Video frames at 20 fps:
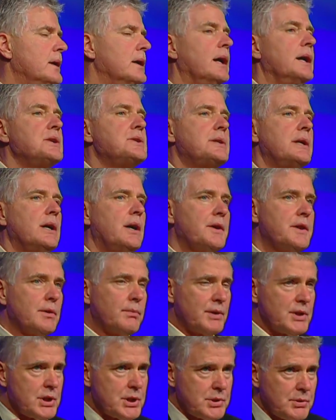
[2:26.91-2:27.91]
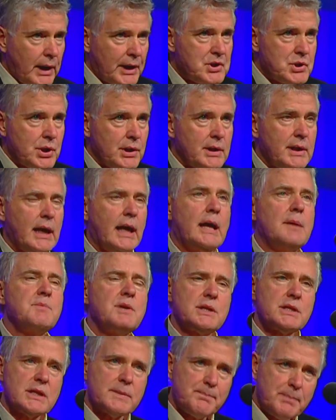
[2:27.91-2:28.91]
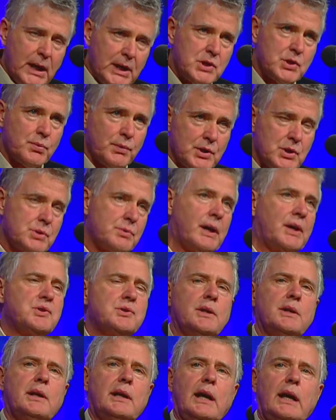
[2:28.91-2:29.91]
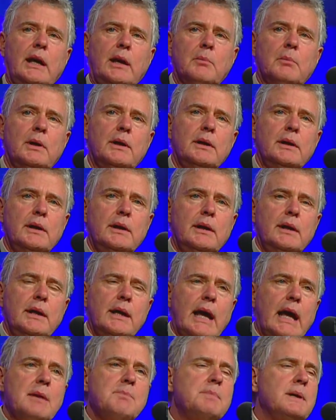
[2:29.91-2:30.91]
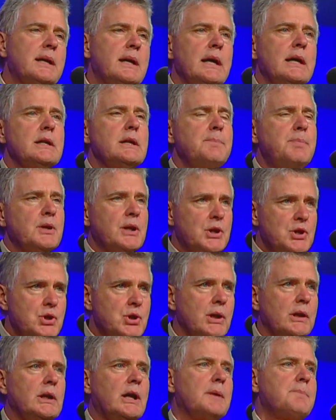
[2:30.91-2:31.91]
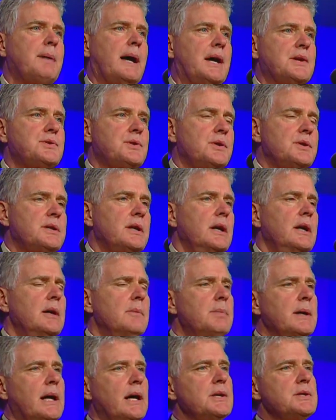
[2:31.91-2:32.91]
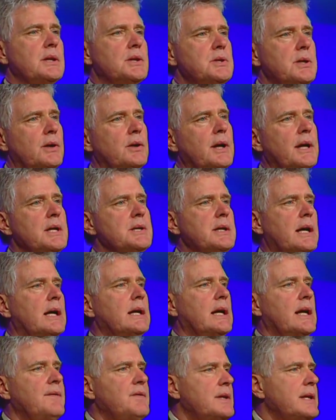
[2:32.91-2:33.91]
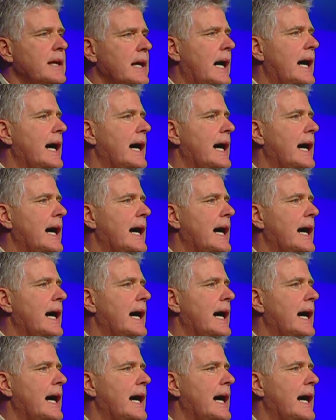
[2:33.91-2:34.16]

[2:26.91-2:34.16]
Until the restriction came, the speech restriction came, and began to put a chill on pastors because attorneys and even the